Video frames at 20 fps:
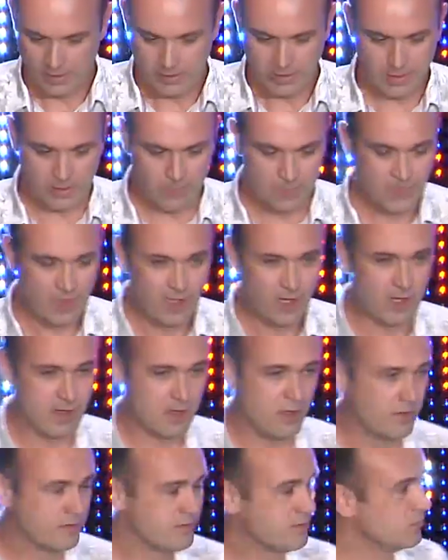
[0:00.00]
I
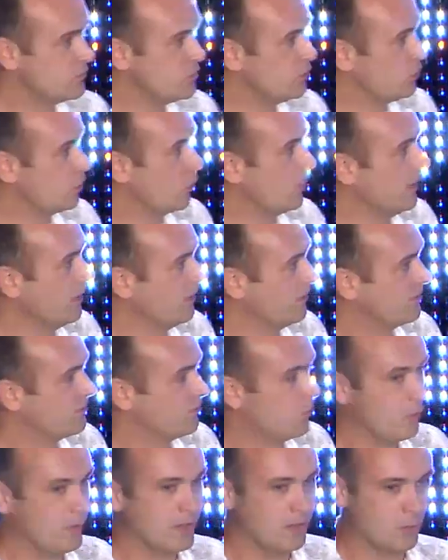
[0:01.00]
asked them to tweet this
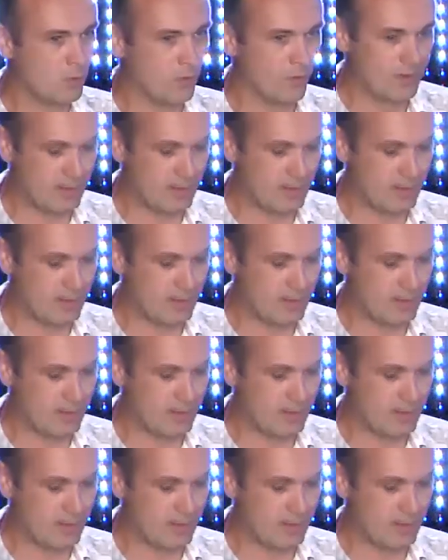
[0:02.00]
morning what